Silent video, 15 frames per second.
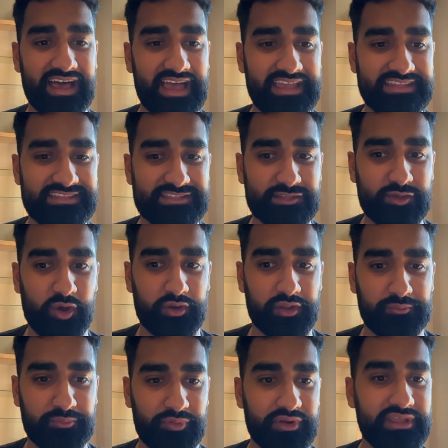It's got
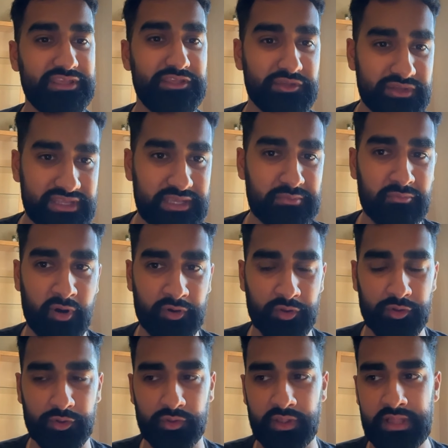a pretty unique
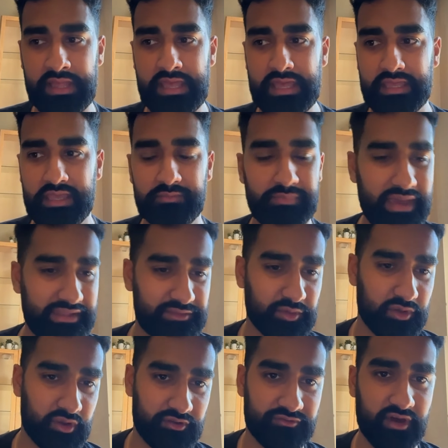model compared to a
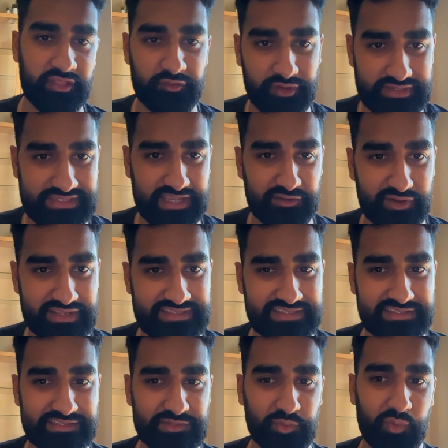lot of other
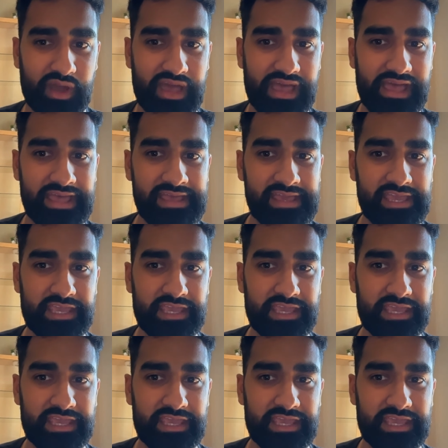accelerators where,